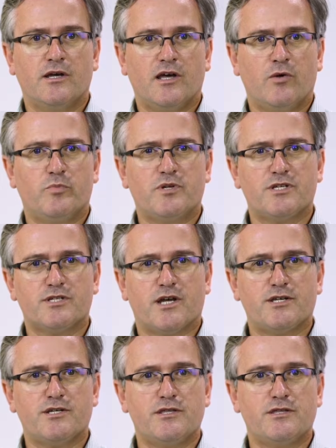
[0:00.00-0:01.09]
and we'll be
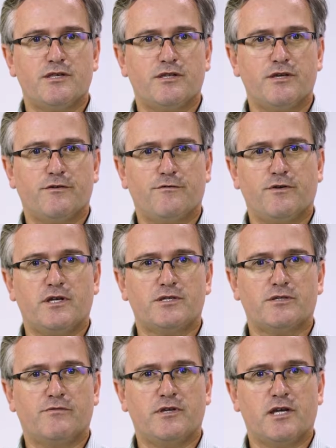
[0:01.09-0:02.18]
discussing the effects
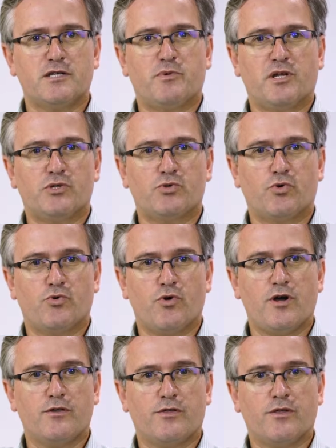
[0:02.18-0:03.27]
of the exponential
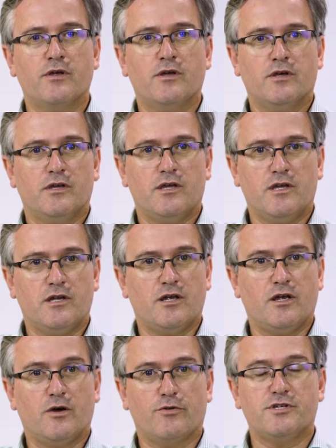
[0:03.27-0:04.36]
growth in
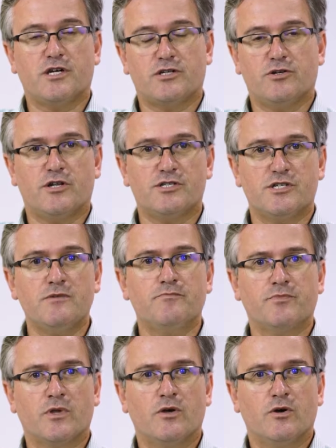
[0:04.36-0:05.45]
health technology,
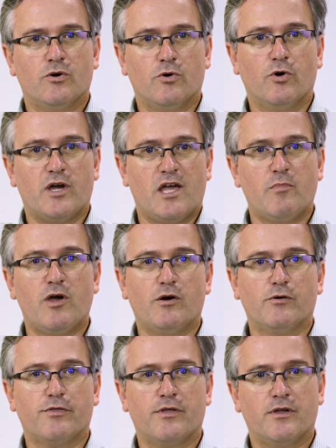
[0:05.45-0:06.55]
or mHealth,